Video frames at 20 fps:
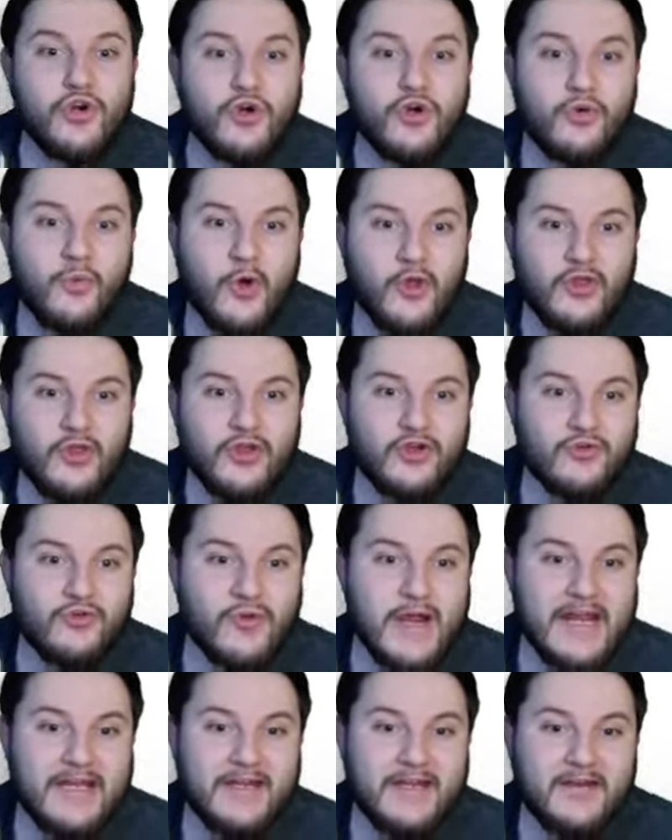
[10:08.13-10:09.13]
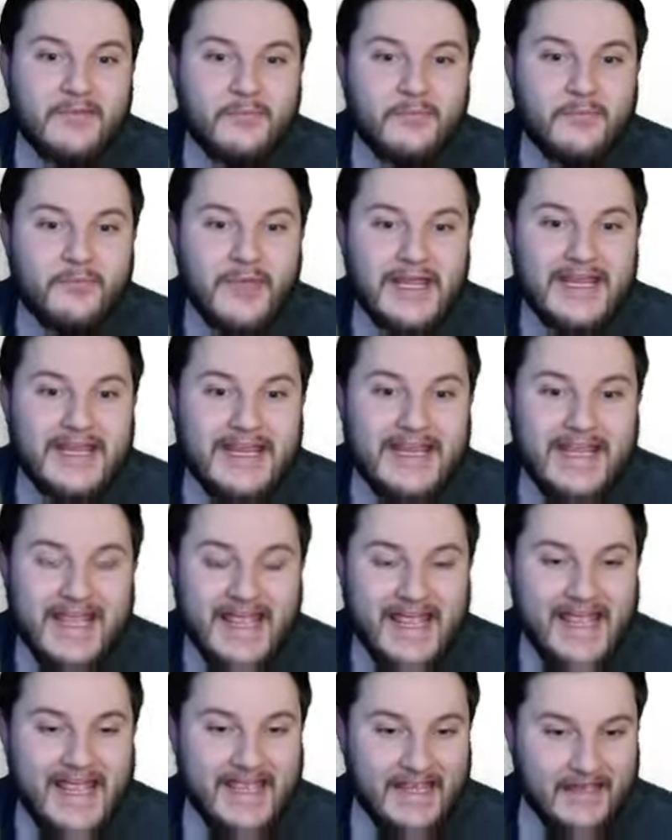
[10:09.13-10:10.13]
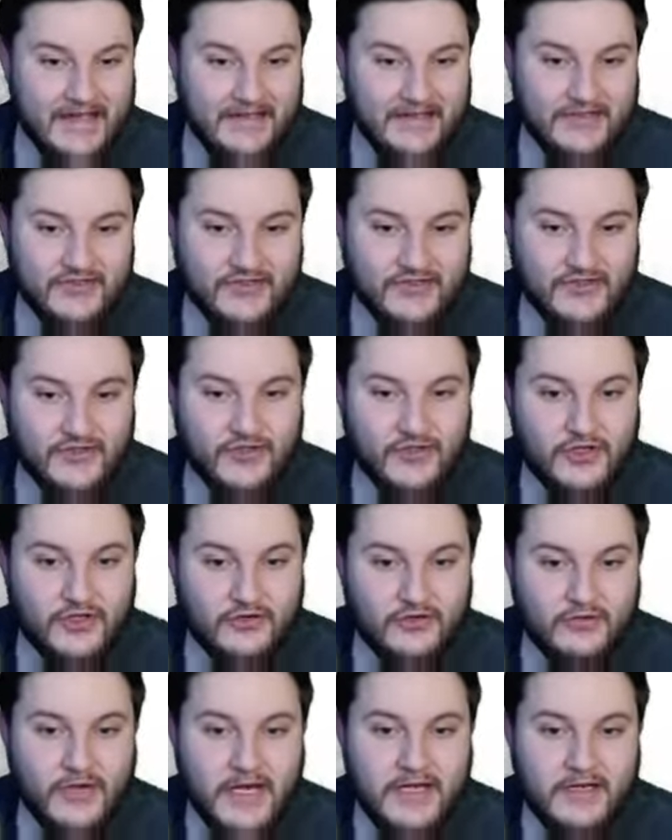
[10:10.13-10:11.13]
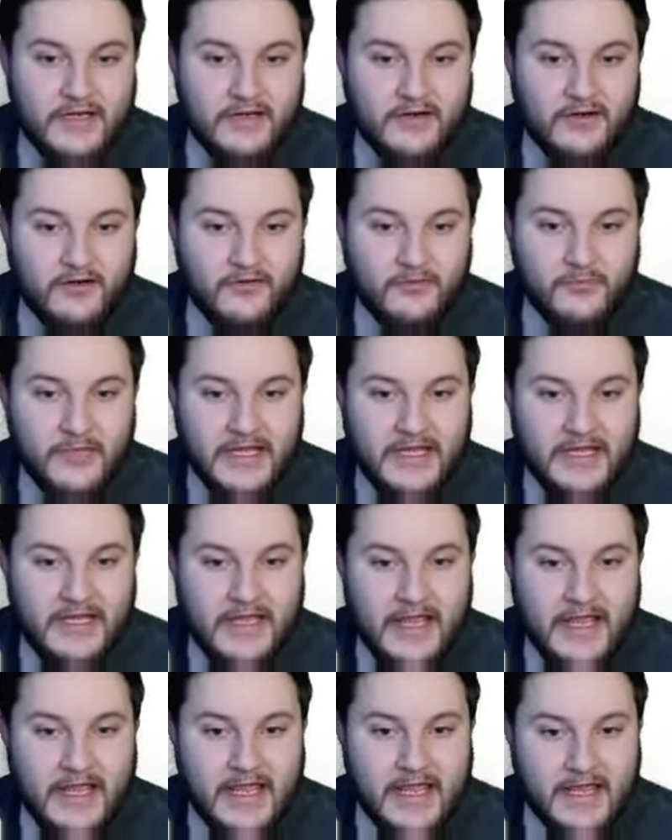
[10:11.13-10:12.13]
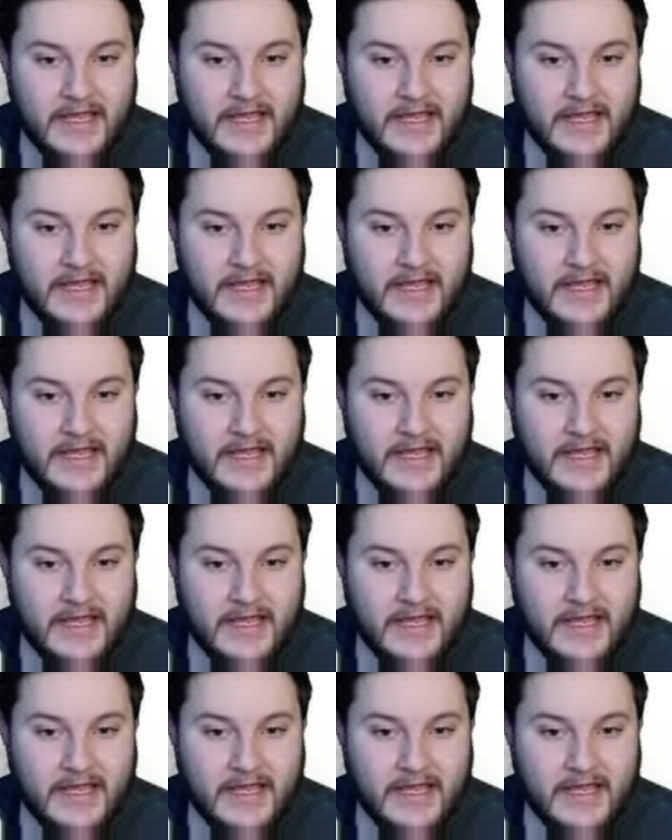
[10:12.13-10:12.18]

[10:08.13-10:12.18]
what the gradient BA is, so the gradient of BA,